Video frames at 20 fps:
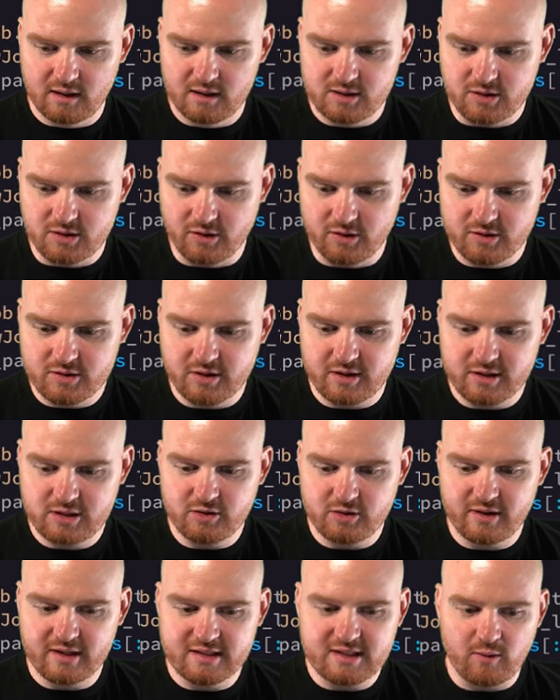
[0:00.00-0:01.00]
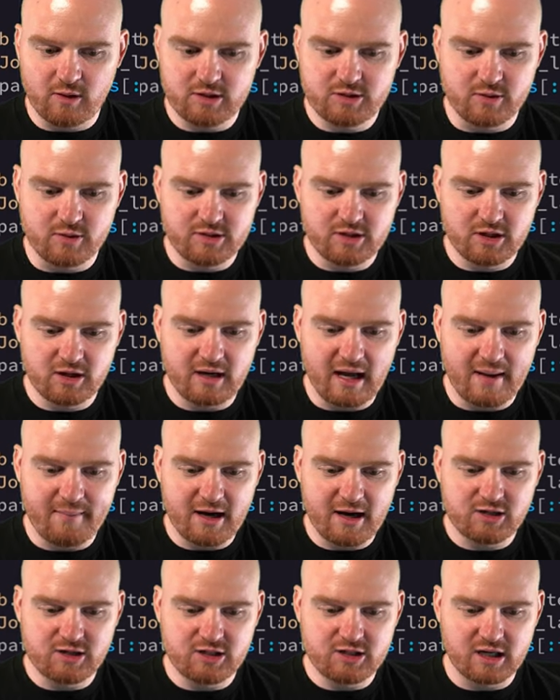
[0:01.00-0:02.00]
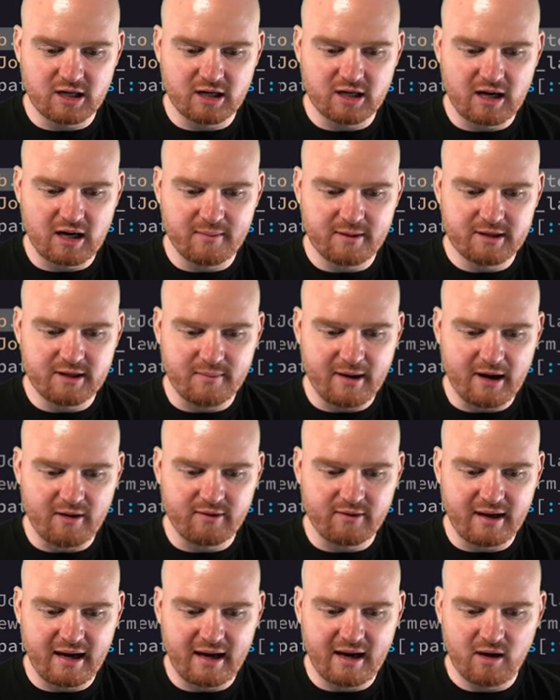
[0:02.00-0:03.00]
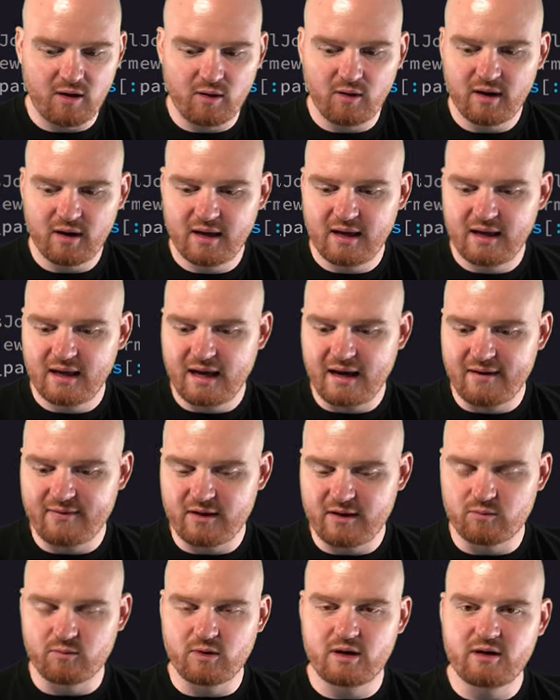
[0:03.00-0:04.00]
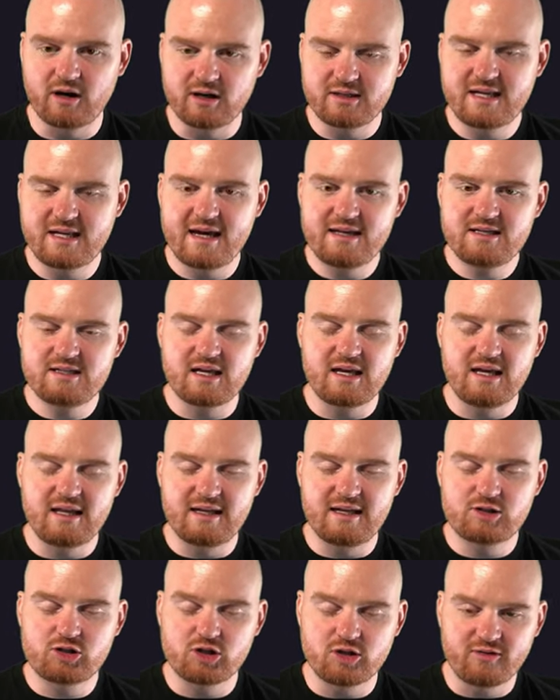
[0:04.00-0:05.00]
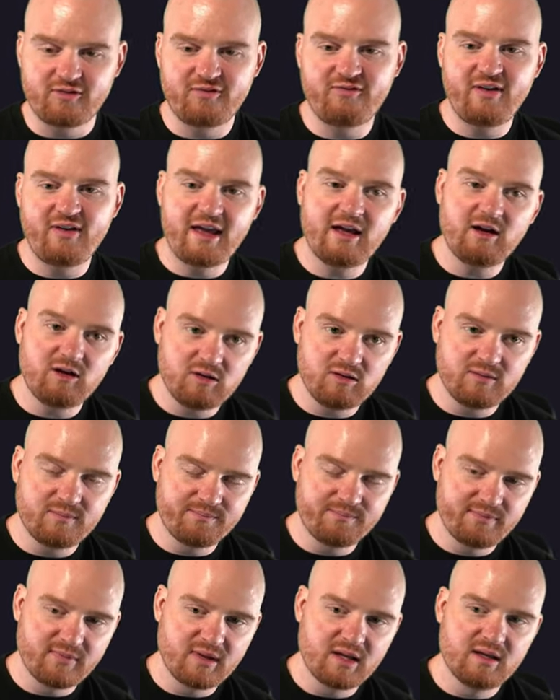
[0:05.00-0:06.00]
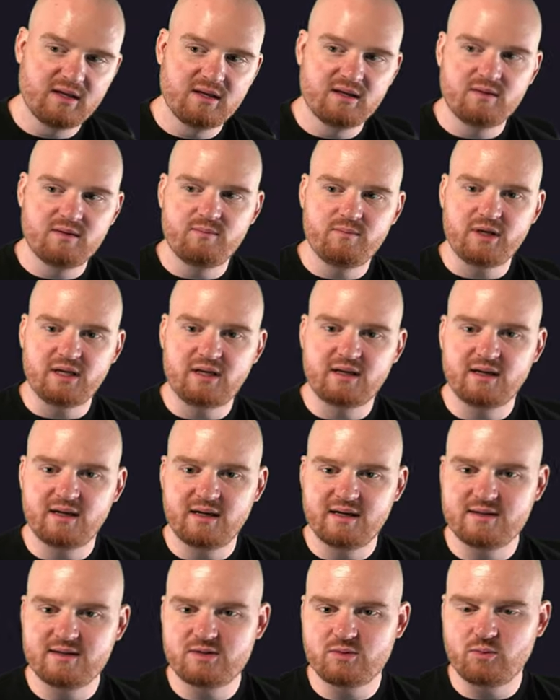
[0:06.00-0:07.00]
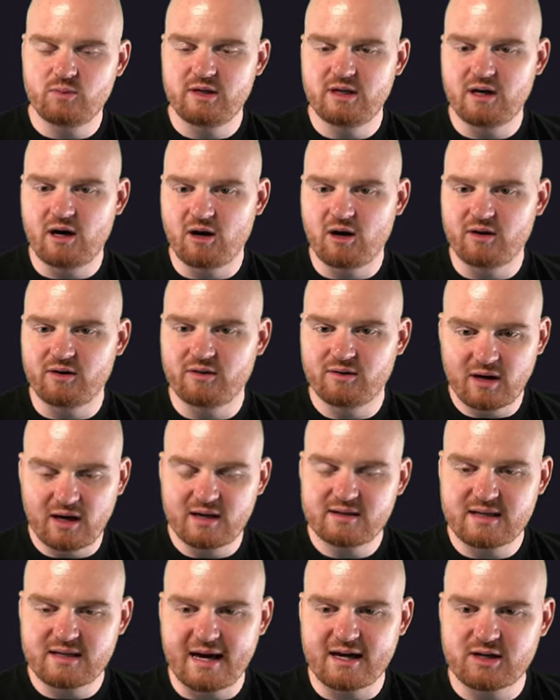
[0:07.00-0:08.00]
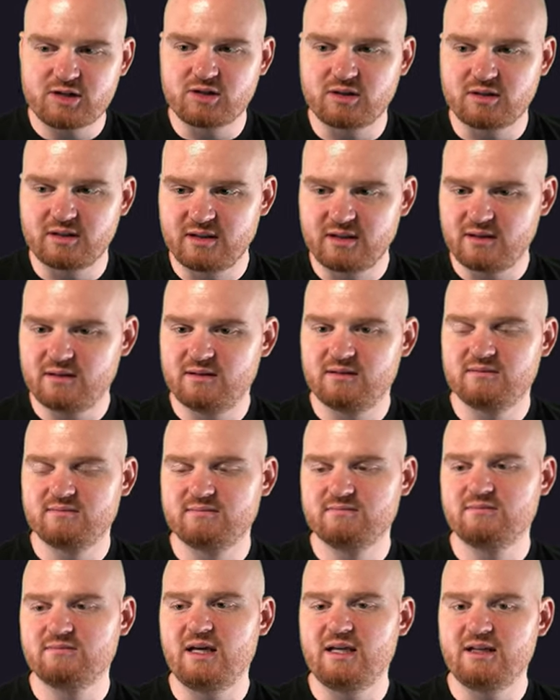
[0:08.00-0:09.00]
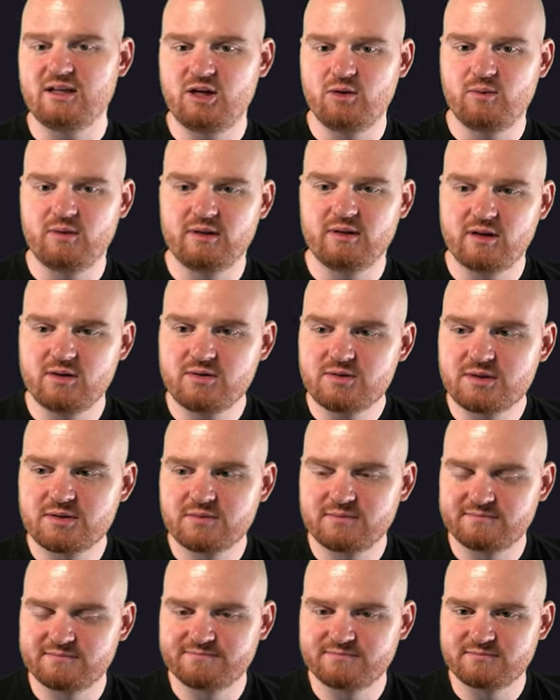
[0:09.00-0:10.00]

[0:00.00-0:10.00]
So those are the two things I want to assert. I'm actually just going to comment them out now and then run our test and it should fail because we are not actually enqueuing those.